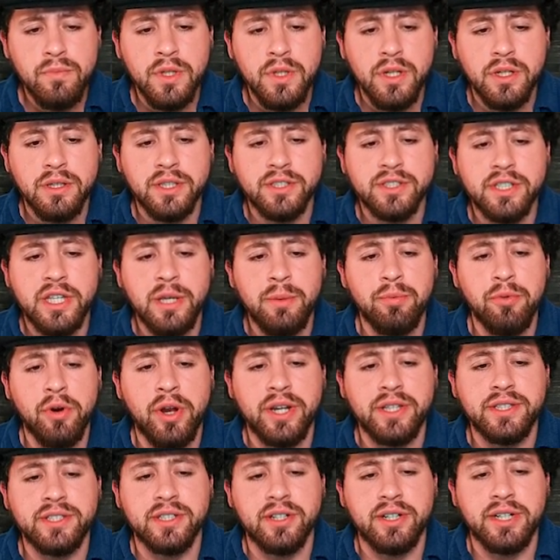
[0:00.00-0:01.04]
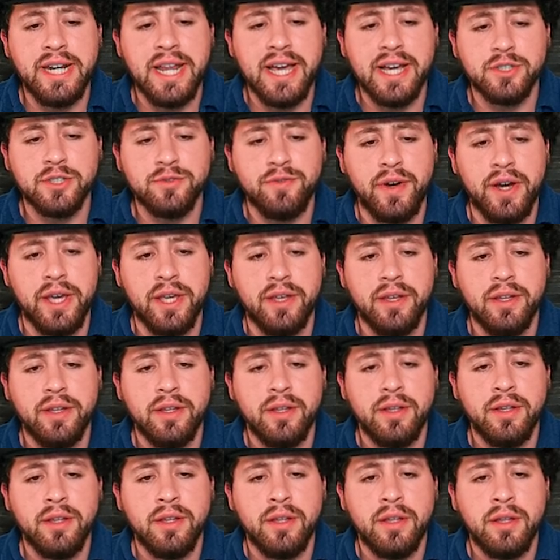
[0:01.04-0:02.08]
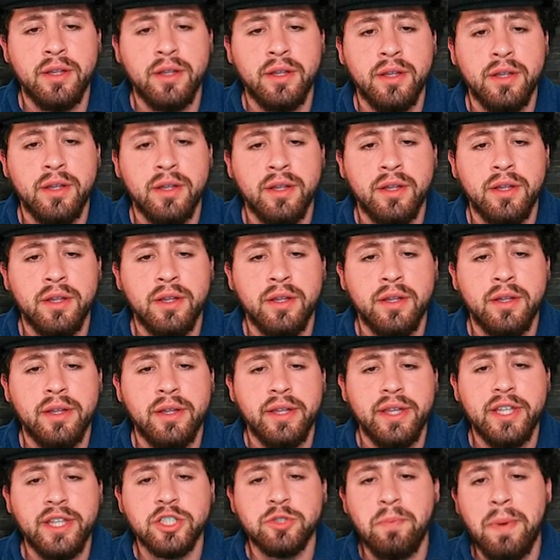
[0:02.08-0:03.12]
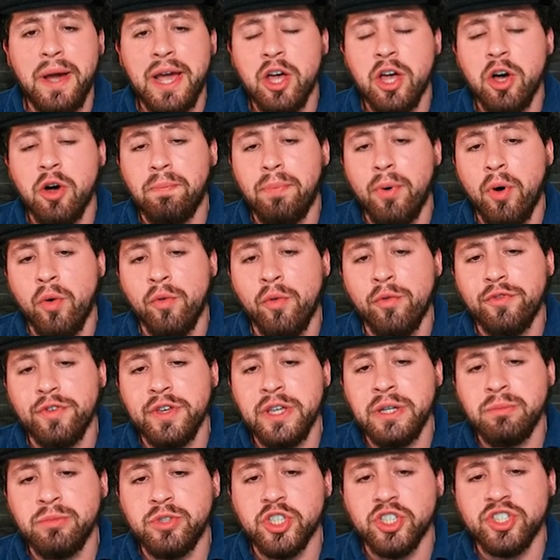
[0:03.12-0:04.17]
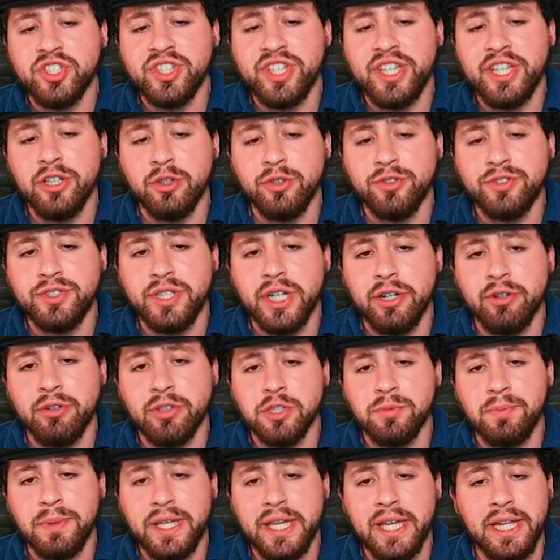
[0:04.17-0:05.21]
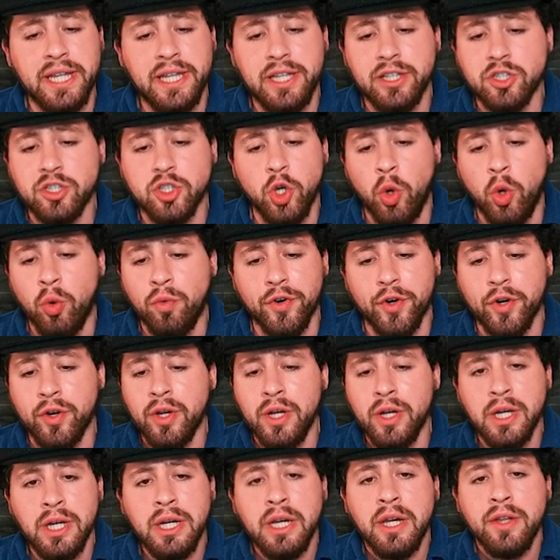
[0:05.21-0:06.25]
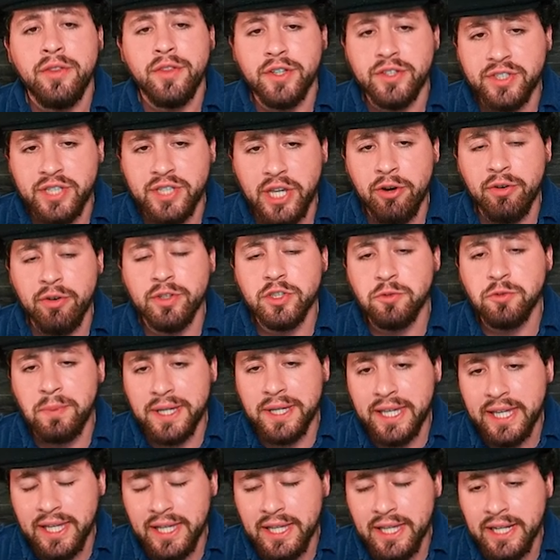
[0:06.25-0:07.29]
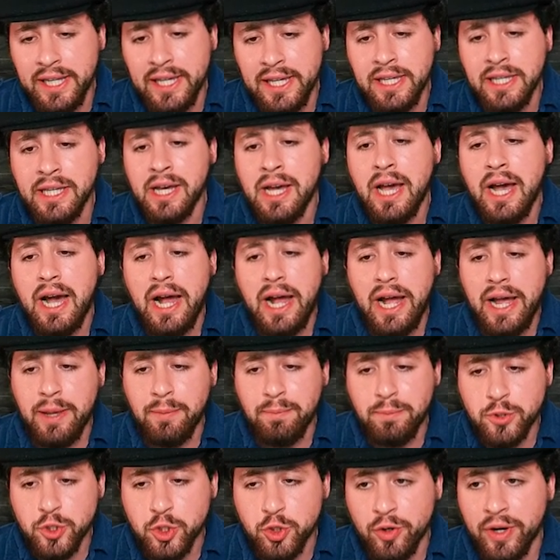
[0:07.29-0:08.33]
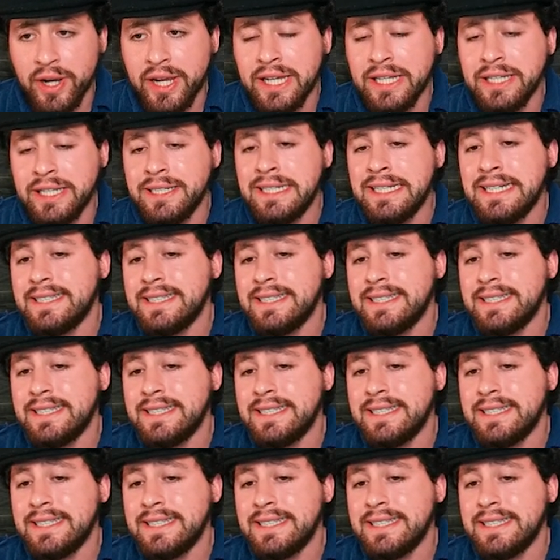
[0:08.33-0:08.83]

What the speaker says: Let's keep running to our next fight. Ismael Bonfim just killed Terrance McKinney. It's over. The Terrance McKinney hype train